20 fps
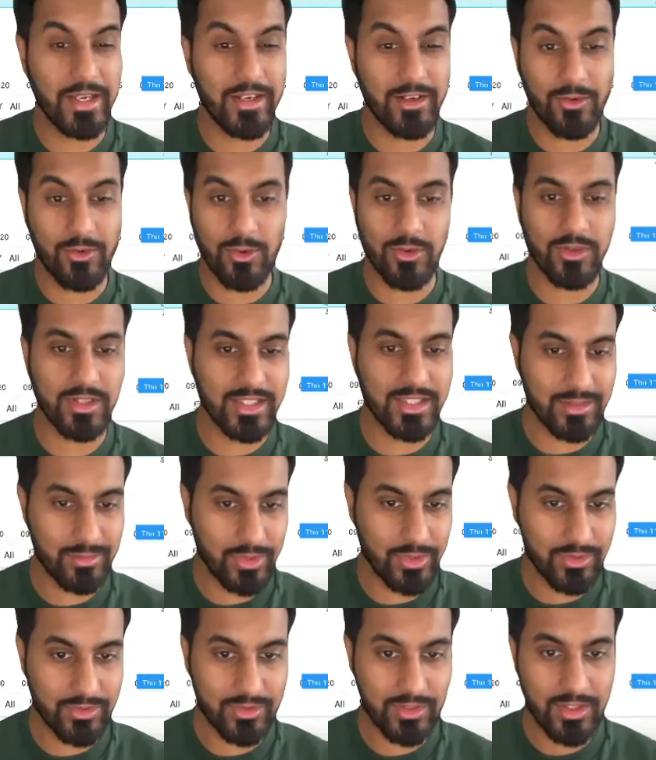call these
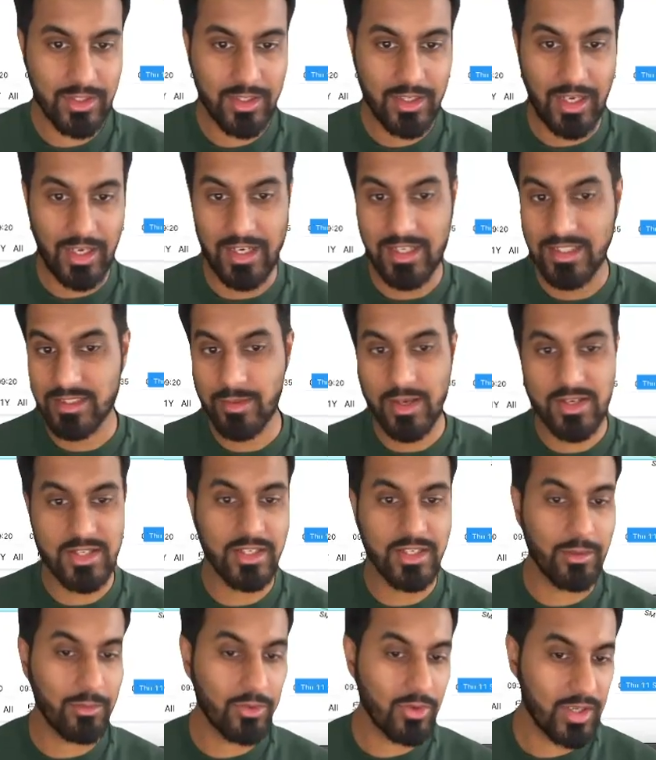moves, and especially
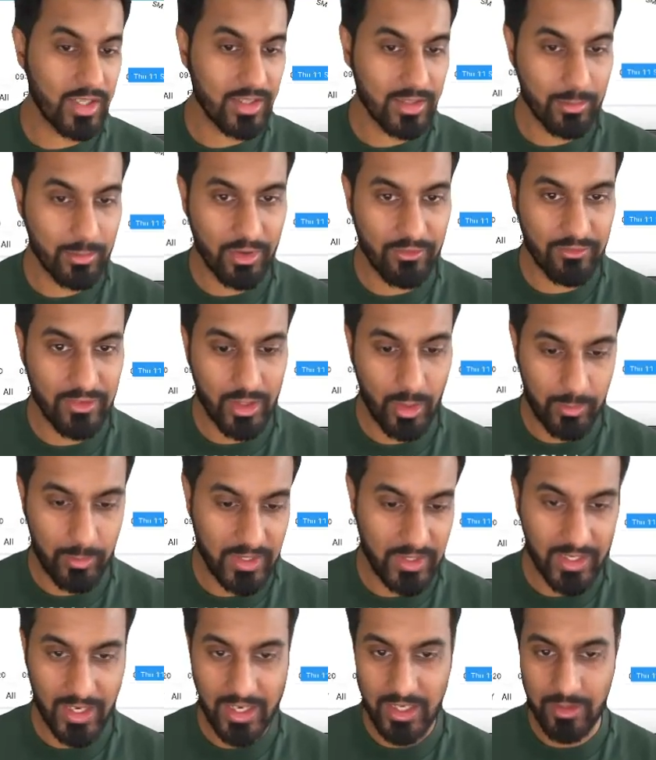I'm calling them on
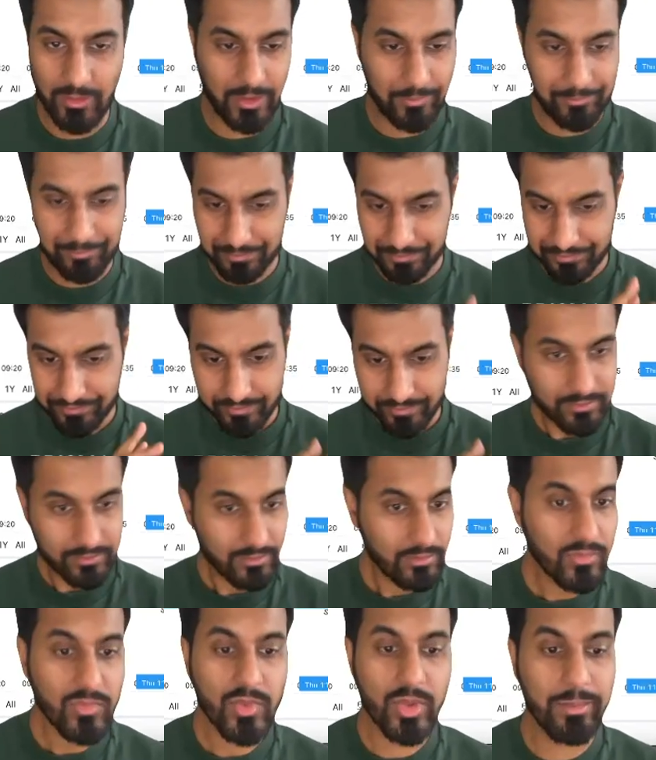VIP. Anyway,
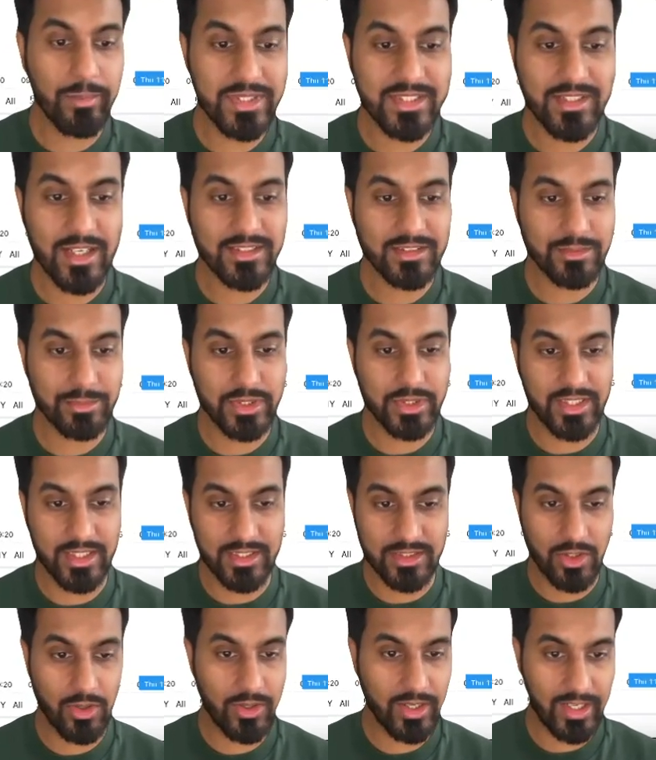besides the point, let's
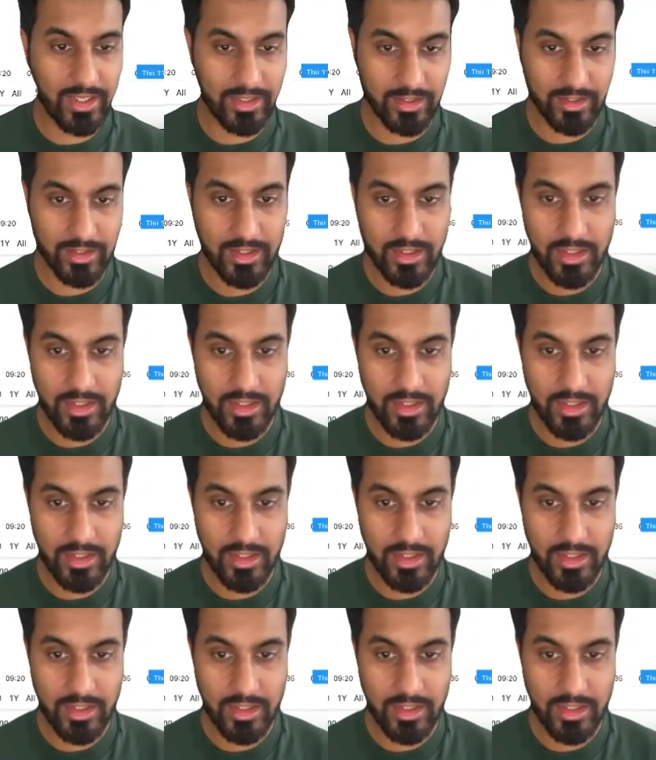go again.